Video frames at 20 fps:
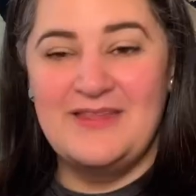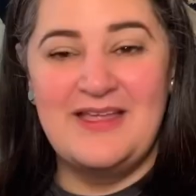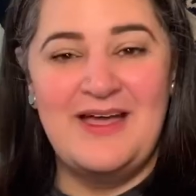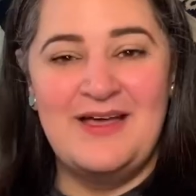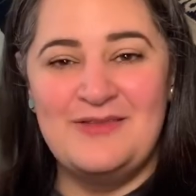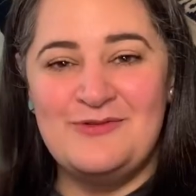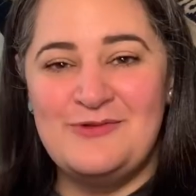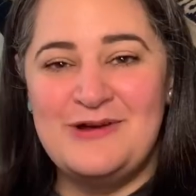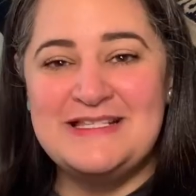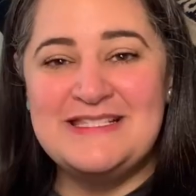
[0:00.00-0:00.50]

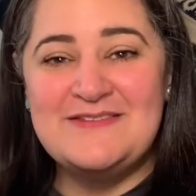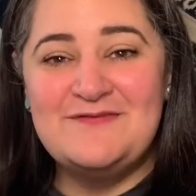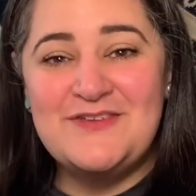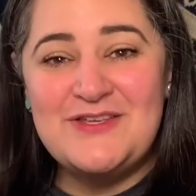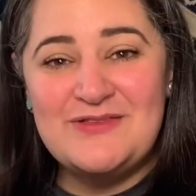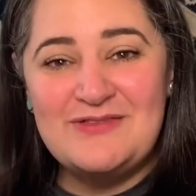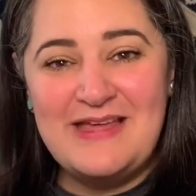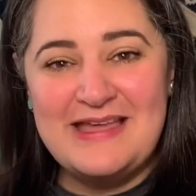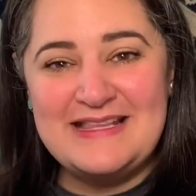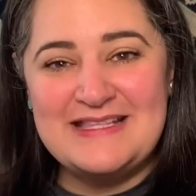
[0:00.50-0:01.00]
Otherwise, if you
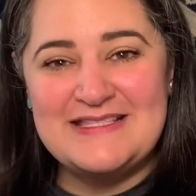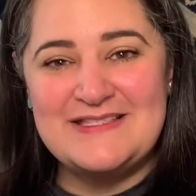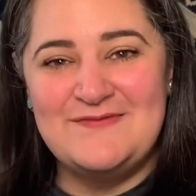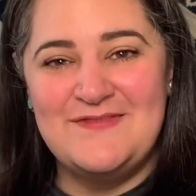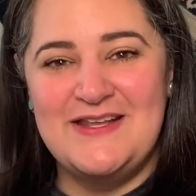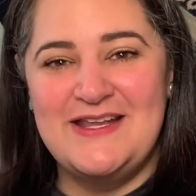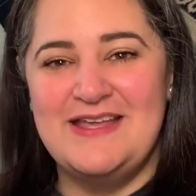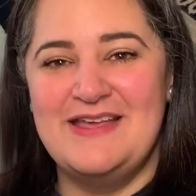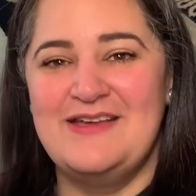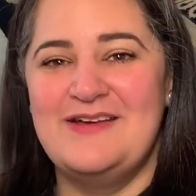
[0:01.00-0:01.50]
like this
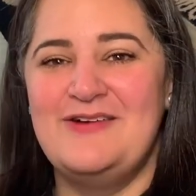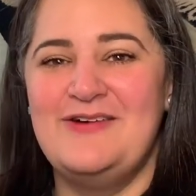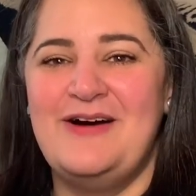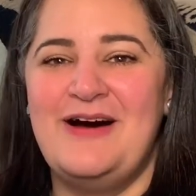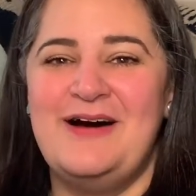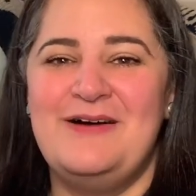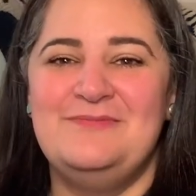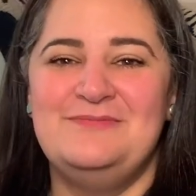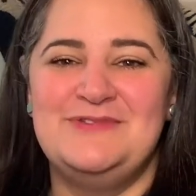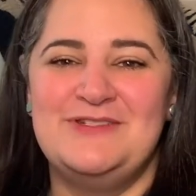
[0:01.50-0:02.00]
video,
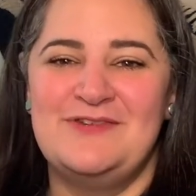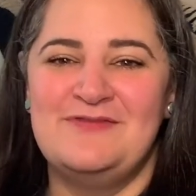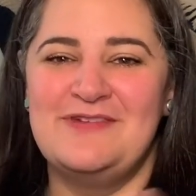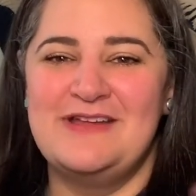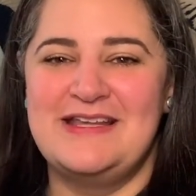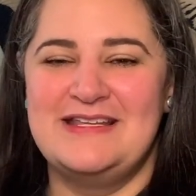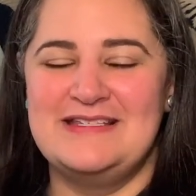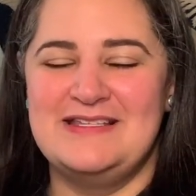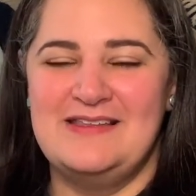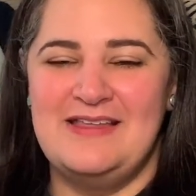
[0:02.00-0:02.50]
don't
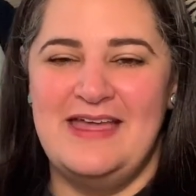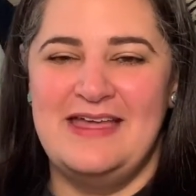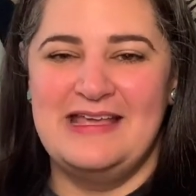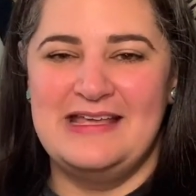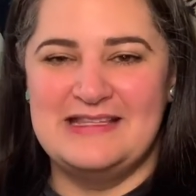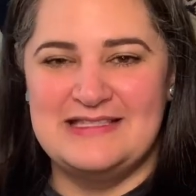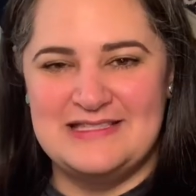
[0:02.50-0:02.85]
forget to like,